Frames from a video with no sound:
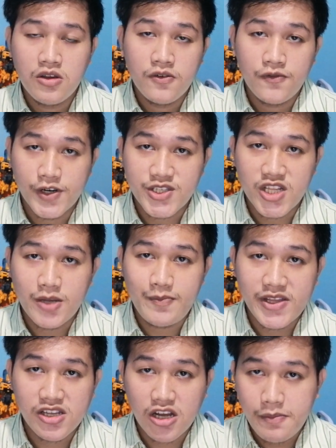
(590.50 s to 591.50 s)
First up
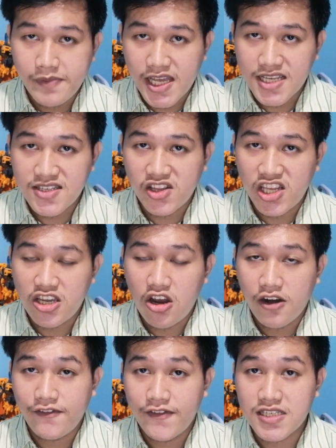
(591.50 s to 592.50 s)
in the complexity
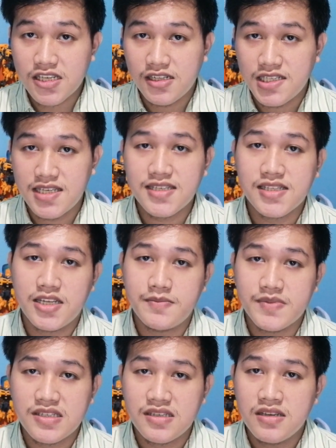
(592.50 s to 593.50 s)
are physical
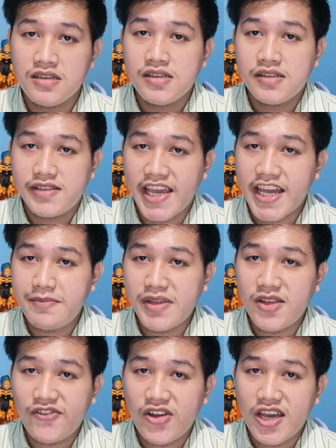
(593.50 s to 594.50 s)
systems. They can be
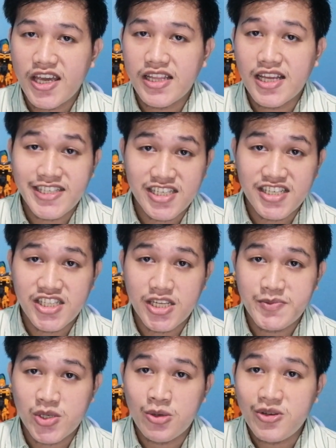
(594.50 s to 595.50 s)
defined as
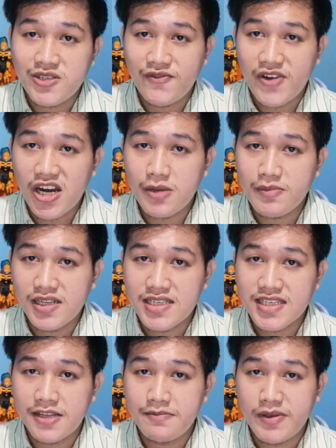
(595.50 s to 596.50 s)
systems whose variables
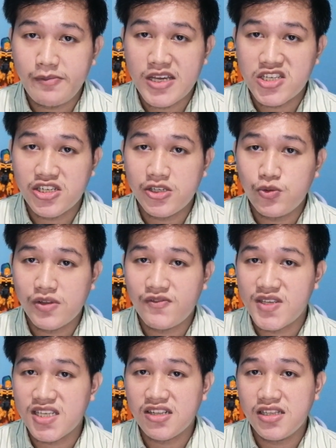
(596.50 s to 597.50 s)
can be measured with
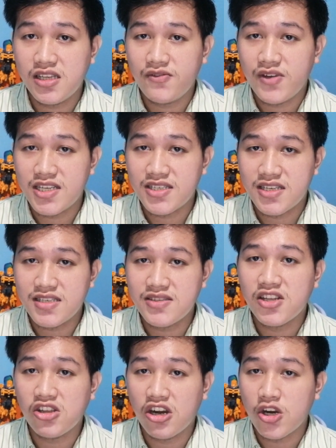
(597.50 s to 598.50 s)
physical devices
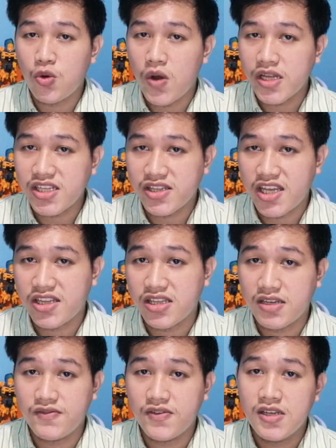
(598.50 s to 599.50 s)
that are quantitative.